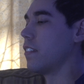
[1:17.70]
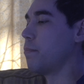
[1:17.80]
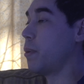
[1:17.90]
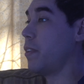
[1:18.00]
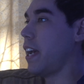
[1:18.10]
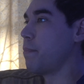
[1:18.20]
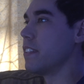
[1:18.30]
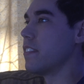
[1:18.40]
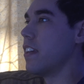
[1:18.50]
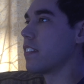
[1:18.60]
But what
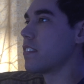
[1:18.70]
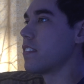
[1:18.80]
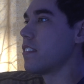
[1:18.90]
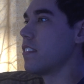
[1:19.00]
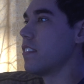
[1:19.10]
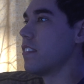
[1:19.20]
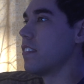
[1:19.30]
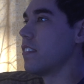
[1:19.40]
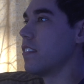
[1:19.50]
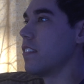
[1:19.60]
happens next
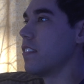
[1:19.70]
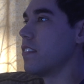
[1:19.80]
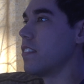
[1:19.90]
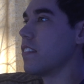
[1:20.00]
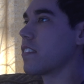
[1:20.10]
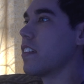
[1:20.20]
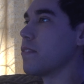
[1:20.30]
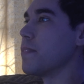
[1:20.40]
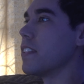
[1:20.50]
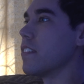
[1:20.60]
still
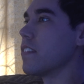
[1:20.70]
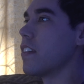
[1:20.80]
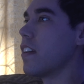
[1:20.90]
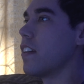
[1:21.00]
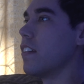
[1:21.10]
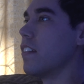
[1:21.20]
scares me to this day.